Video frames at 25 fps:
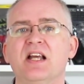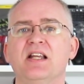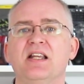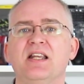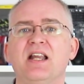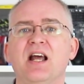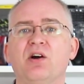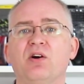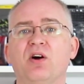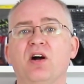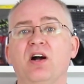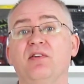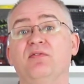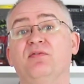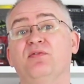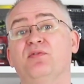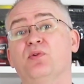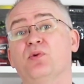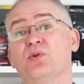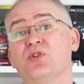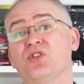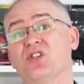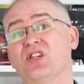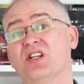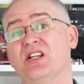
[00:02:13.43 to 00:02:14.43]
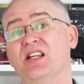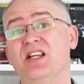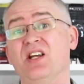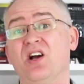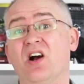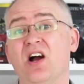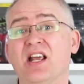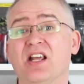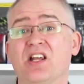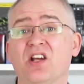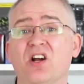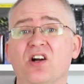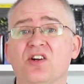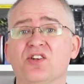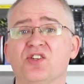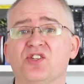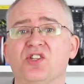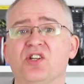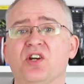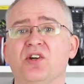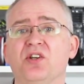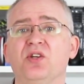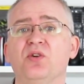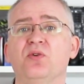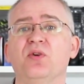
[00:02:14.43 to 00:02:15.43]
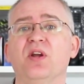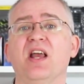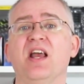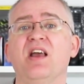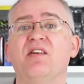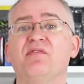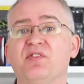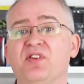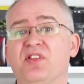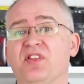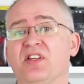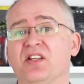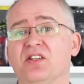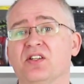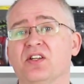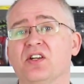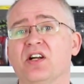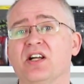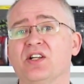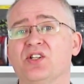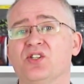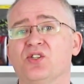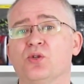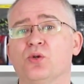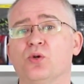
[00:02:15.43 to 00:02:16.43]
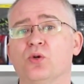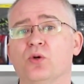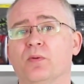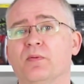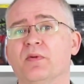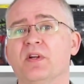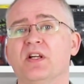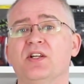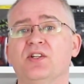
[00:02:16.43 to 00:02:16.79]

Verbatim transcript: Now, unfortunately, I can't show you everything that I saw